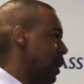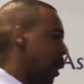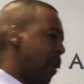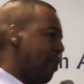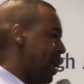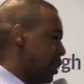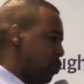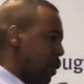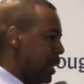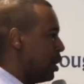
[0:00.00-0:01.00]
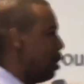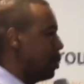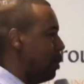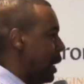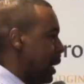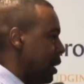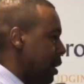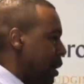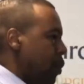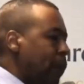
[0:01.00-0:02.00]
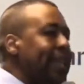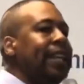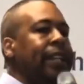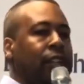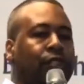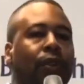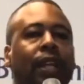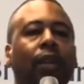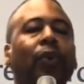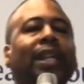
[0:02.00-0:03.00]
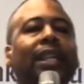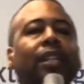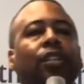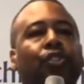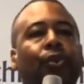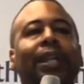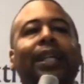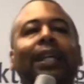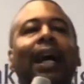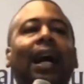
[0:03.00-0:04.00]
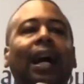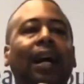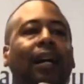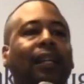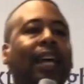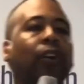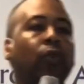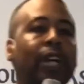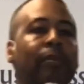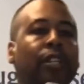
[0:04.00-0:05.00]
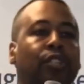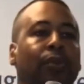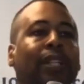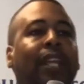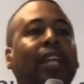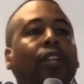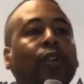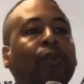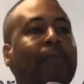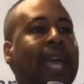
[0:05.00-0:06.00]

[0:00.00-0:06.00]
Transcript: Oh, I might as well get all the way. We need to treat God like women treat their new